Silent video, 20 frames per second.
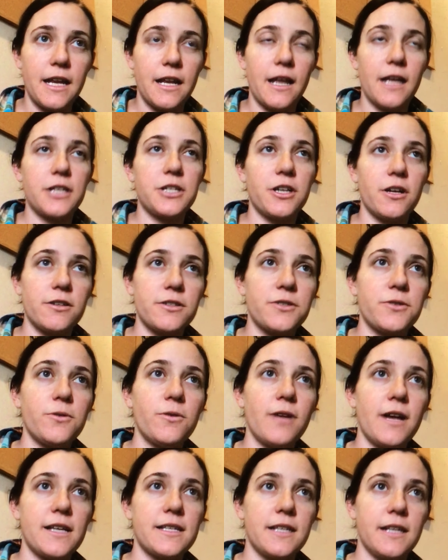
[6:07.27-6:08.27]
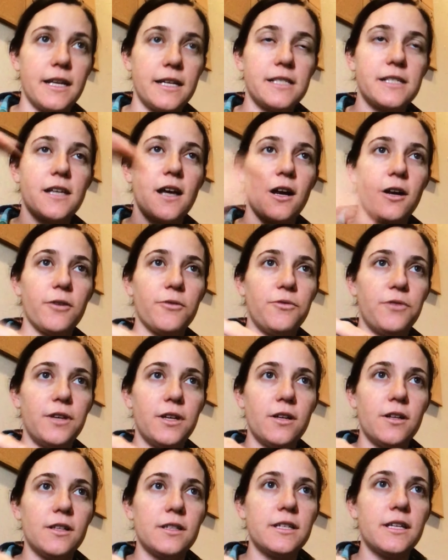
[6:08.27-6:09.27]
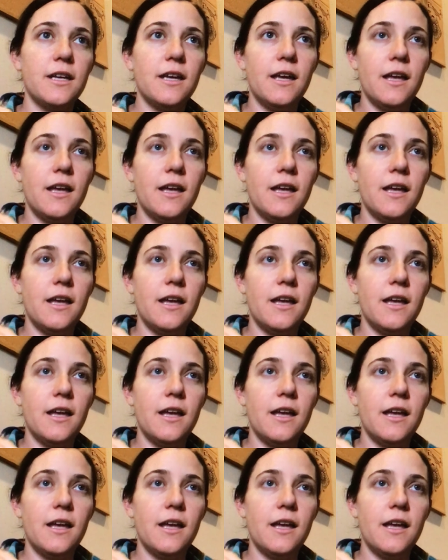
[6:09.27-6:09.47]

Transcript: And actually, our school has a nice soccer field,